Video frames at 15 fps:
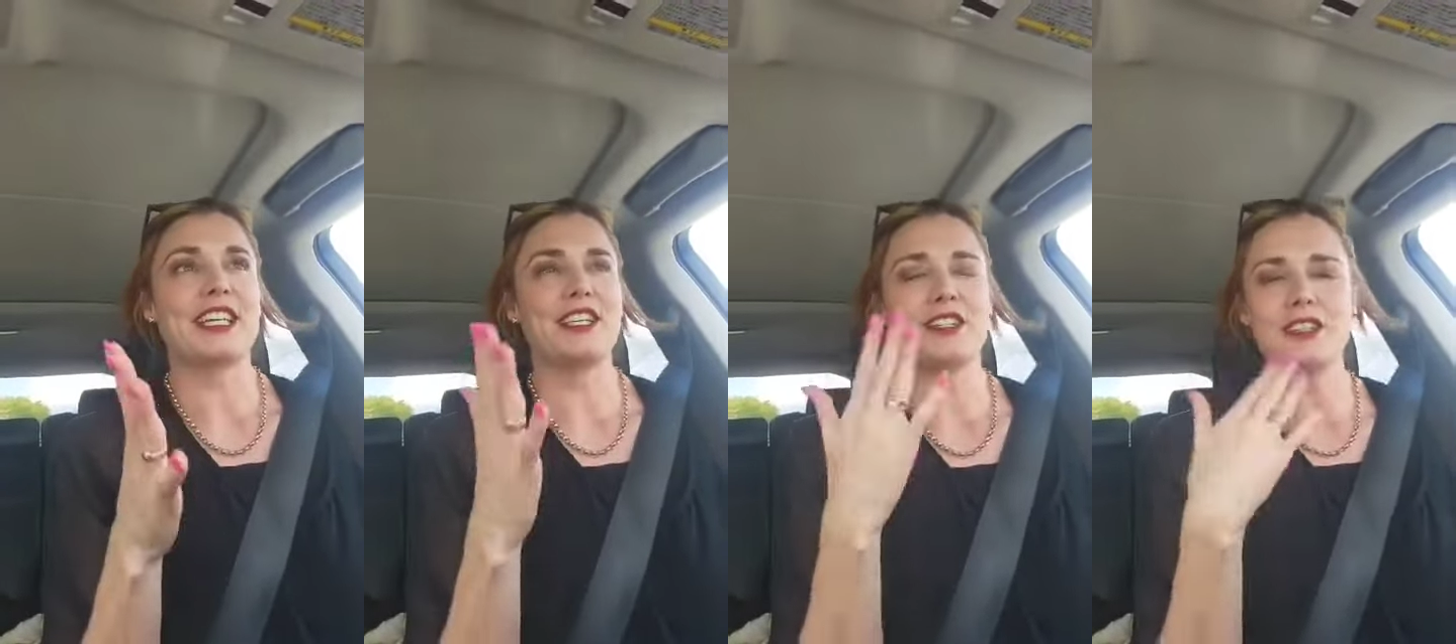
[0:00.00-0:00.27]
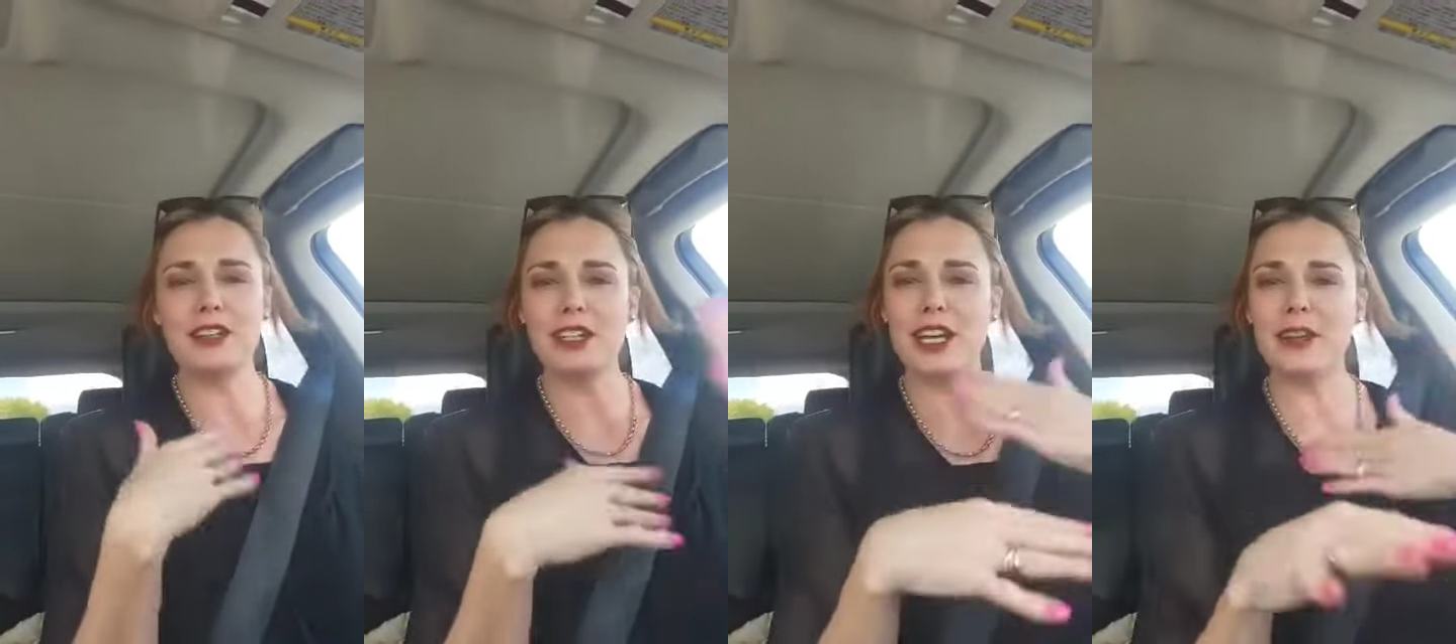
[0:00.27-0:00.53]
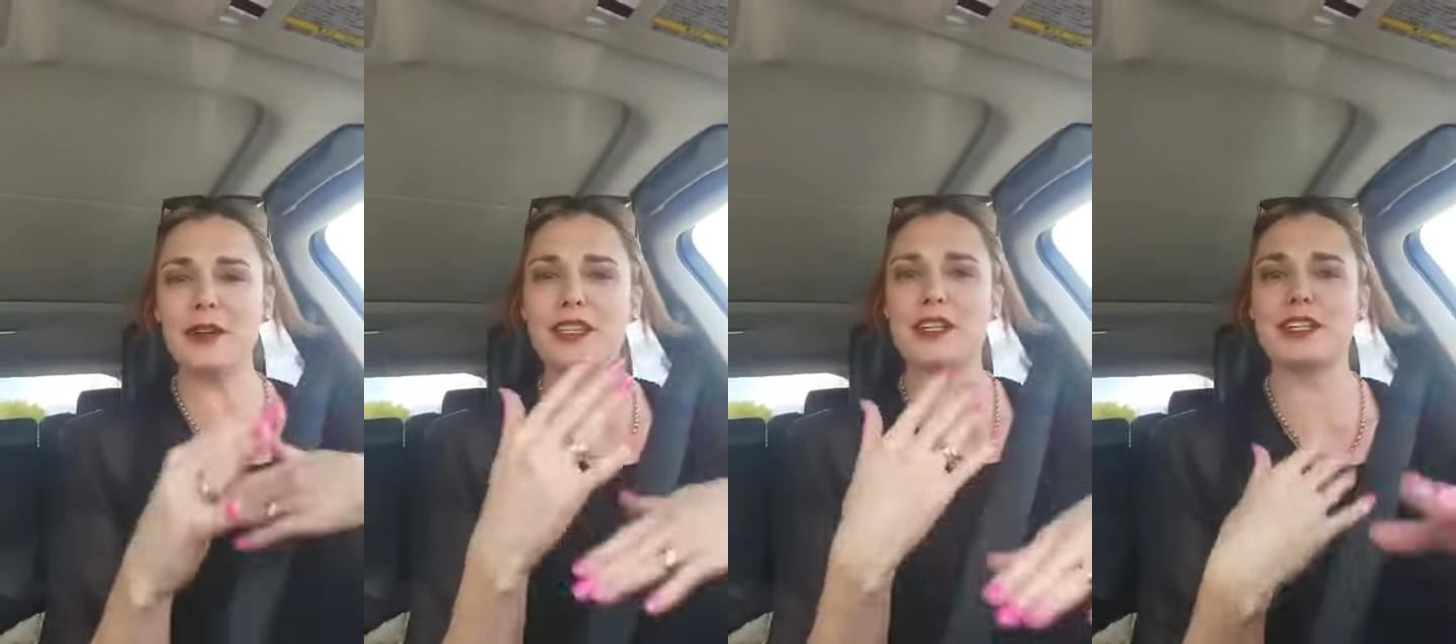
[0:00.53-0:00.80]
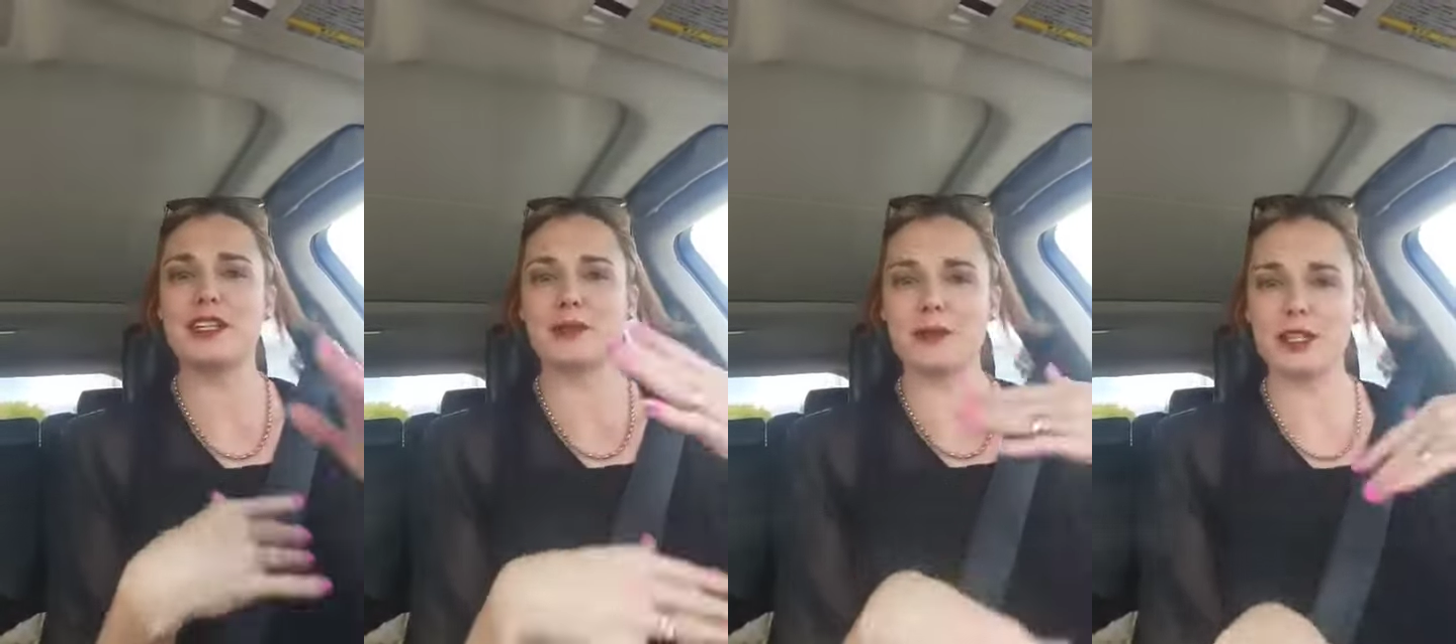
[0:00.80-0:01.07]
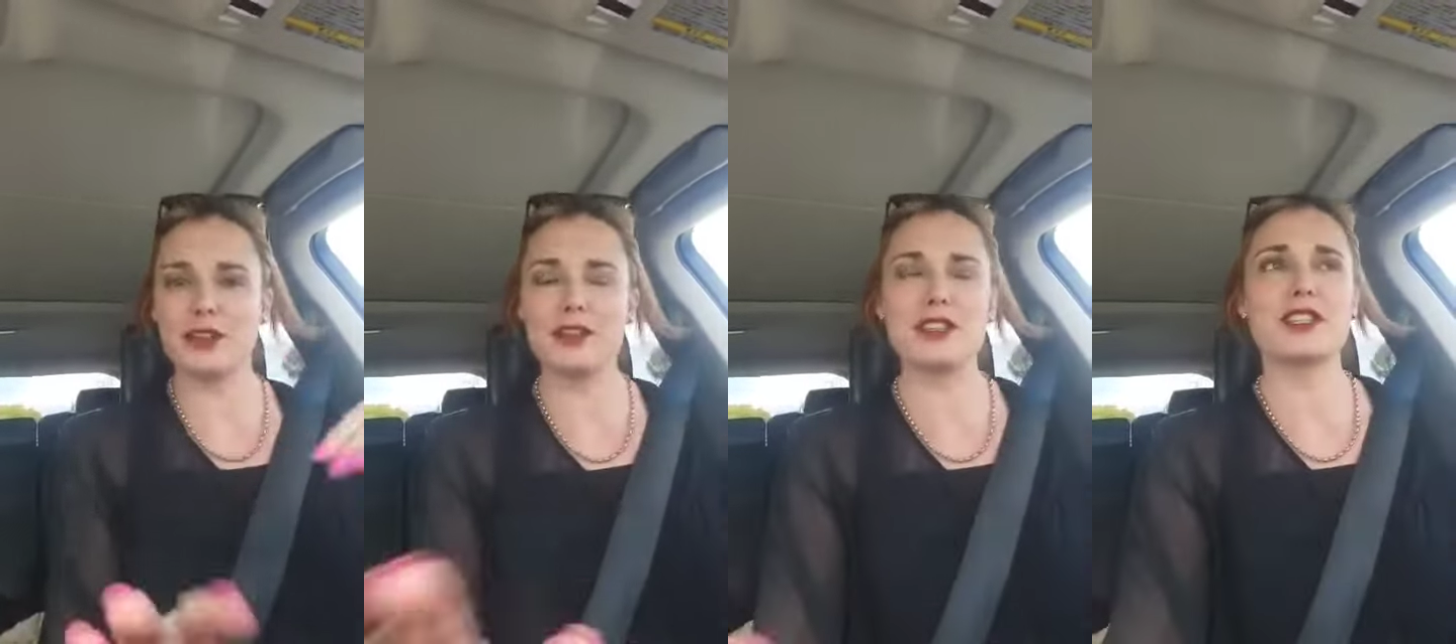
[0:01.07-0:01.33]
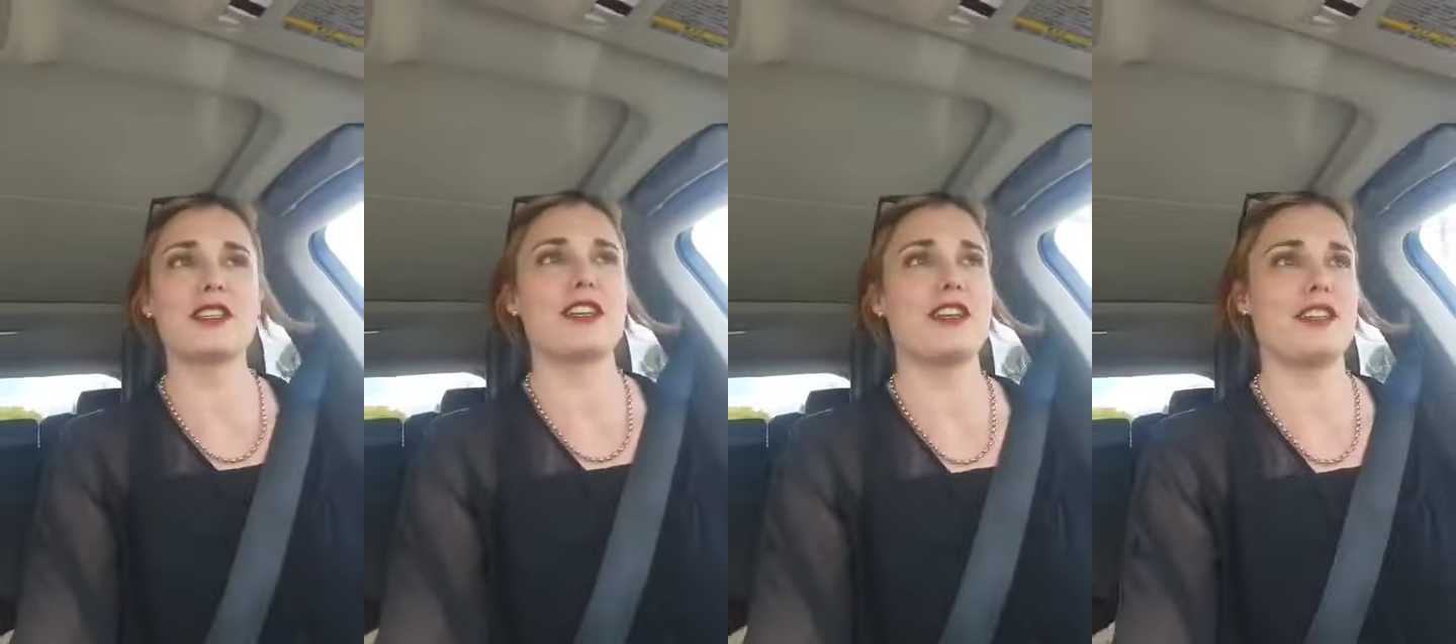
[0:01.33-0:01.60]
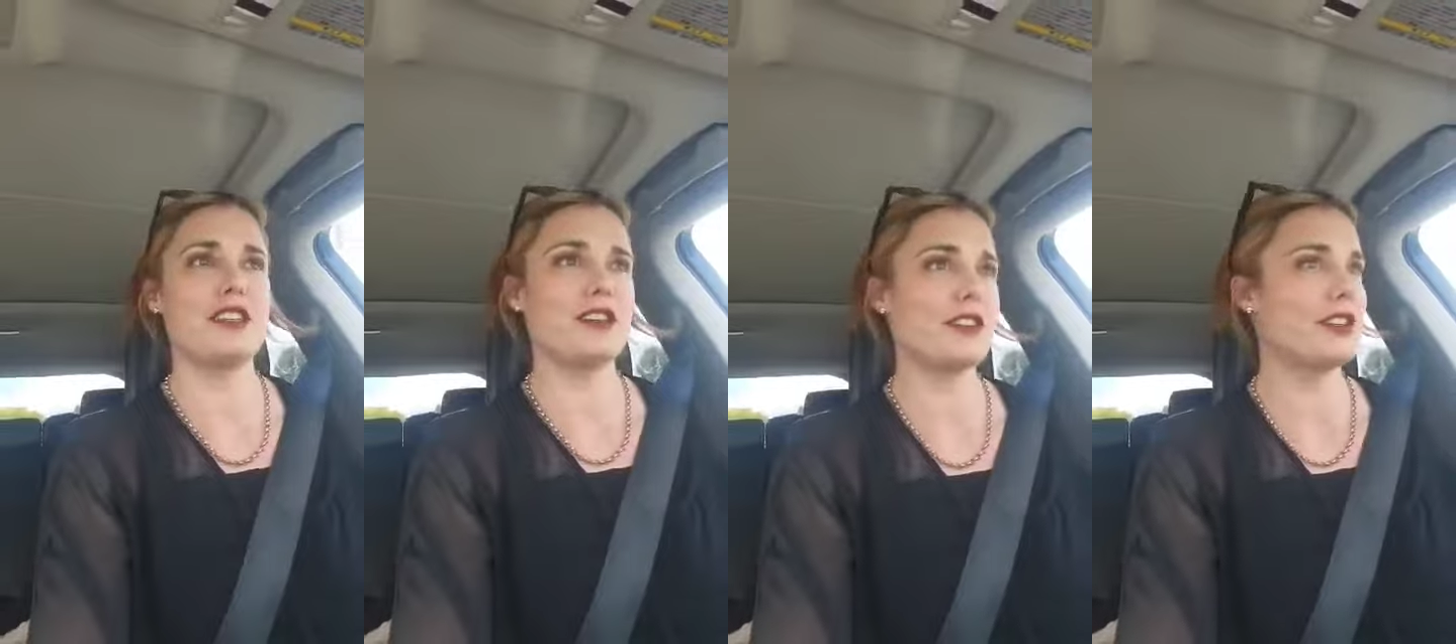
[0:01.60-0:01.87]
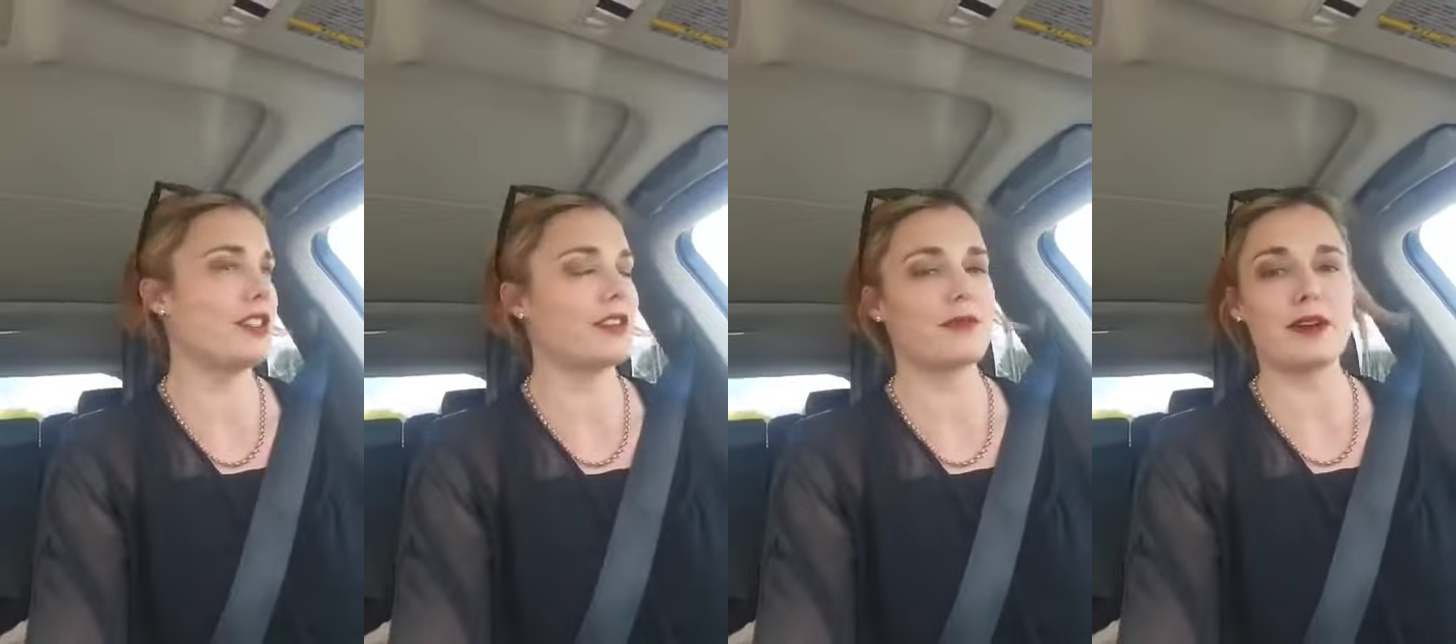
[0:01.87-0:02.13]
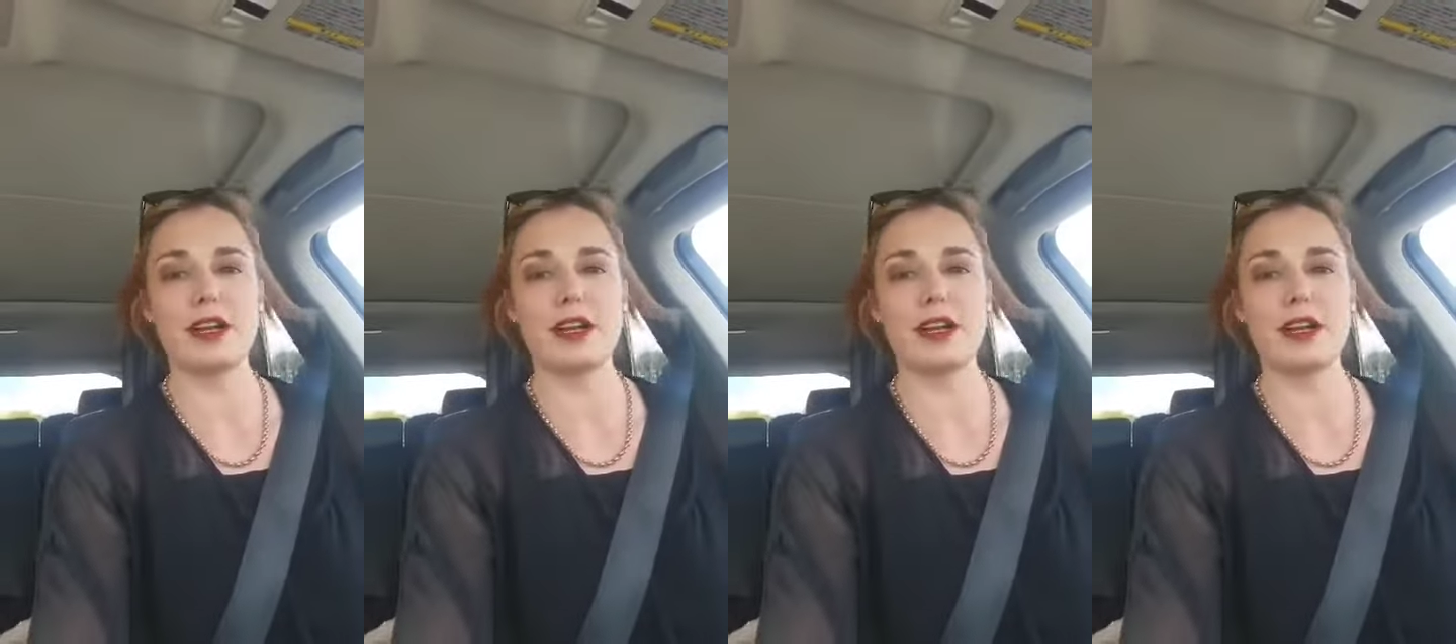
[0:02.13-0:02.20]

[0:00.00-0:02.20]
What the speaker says: You know how it is when you're a senior and you're